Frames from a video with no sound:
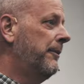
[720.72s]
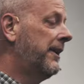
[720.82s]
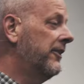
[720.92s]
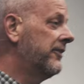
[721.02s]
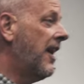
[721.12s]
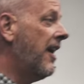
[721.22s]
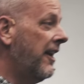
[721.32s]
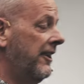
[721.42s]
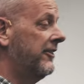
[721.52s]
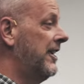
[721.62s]
because
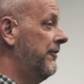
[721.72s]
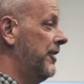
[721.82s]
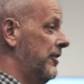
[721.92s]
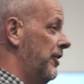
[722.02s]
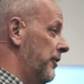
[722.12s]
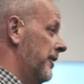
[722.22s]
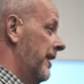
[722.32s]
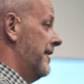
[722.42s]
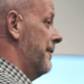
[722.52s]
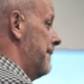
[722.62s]
God has given you
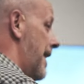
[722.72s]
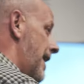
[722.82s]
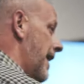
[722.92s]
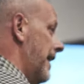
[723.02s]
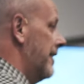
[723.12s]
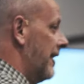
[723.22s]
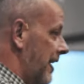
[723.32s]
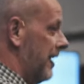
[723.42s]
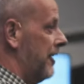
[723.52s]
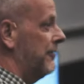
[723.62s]
the mind
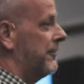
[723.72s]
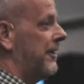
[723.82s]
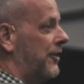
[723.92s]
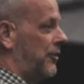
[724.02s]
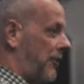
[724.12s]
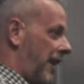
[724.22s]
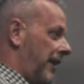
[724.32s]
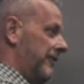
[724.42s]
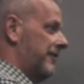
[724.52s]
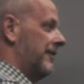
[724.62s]
of
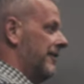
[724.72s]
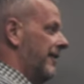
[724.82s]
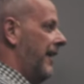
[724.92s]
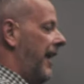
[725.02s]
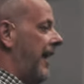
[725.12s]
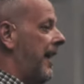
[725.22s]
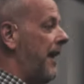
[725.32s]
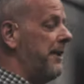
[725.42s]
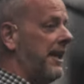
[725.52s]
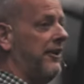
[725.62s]
Christ. And
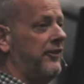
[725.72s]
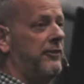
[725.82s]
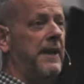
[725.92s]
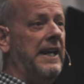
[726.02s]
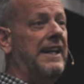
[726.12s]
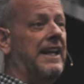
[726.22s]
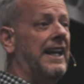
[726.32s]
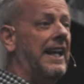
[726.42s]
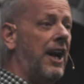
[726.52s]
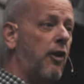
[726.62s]
I began to speak
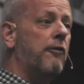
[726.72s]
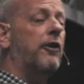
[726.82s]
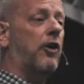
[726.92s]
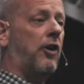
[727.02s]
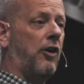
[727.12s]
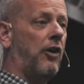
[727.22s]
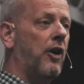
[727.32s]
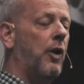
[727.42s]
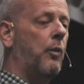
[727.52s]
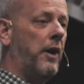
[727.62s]
over her
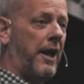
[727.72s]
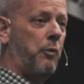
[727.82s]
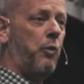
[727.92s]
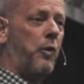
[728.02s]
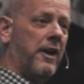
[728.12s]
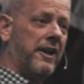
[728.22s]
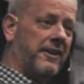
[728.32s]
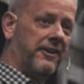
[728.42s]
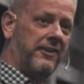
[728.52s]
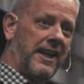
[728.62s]
what I wanted
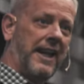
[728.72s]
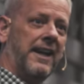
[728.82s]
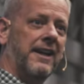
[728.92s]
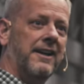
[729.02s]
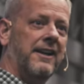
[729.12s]
to see.